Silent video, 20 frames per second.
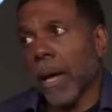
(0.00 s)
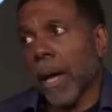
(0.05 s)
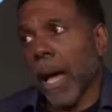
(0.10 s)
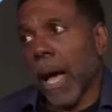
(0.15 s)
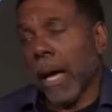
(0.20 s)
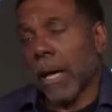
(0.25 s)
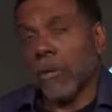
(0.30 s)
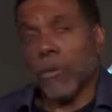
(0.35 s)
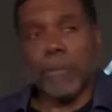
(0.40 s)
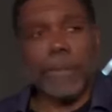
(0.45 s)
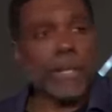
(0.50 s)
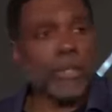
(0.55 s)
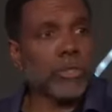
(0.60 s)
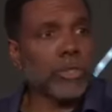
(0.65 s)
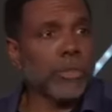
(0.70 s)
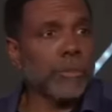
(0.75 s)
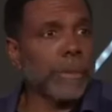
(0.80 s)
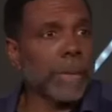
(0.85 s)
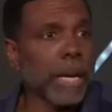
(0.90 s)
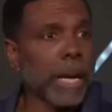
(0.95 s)
I don't know about
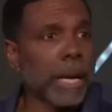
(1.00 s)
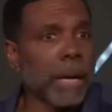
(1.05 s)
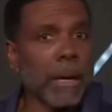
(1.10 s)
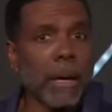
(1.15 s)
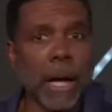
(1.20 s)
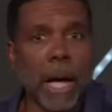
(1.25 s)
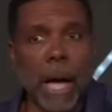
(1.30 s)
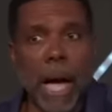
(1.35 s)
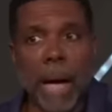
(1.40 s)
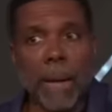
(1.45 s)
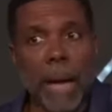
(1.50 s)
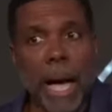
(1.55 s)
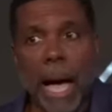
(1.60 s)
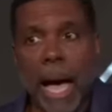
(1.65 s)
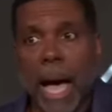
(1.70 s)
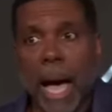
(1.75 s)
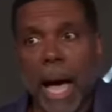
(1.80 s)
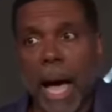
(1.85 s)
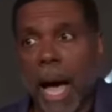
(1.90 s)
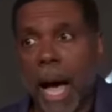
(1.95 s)
you, but
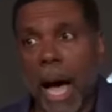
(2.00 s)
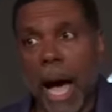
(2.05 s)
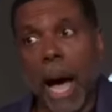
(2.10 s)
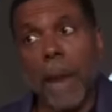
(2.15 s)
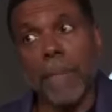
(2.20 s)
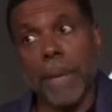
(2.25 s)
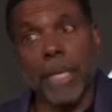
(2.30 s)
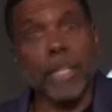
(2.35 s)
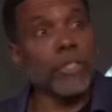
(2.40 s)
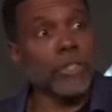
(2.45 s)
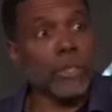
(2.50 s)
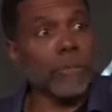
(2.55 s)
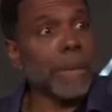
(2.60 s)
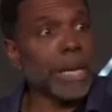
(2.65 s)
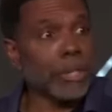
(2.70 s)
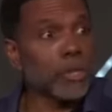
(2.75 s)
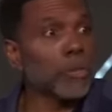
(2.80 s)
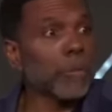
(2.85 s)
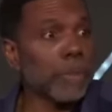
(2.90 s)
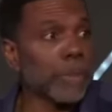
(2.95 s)
I'm making sure my
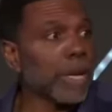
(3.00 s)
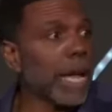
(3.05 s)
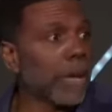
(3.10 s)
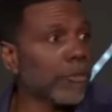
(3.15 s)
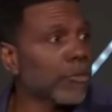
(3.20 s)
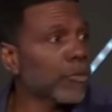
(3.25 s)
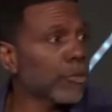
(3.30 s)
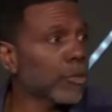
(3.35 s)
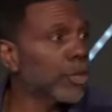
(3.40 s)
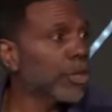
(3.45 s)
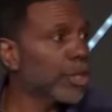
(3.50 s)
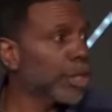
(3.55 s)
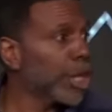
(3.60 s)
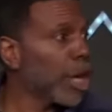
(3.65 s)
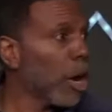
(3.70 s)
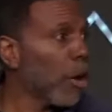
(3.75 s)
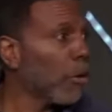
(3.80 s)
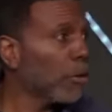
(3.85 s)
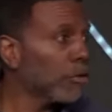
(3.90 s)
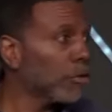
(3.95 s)
supernatural is good to
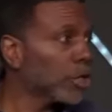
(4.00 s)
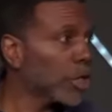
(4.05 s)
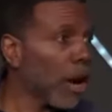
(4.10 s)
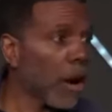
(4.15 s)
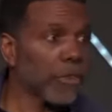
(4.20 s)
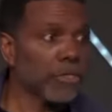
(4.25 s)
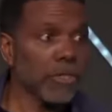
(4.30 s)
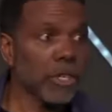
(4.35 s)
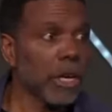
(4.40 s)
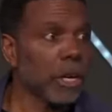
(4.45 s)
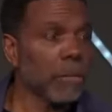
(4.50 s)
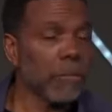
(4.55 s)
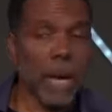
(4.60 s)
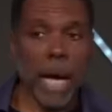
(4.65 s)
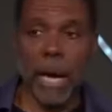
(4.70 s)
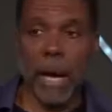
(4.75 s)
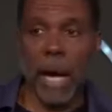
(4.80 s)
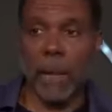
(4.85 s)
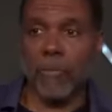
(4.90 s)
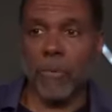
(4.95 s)
go, charged up.
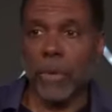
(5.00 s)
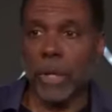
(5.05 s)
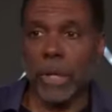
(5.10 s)
I'm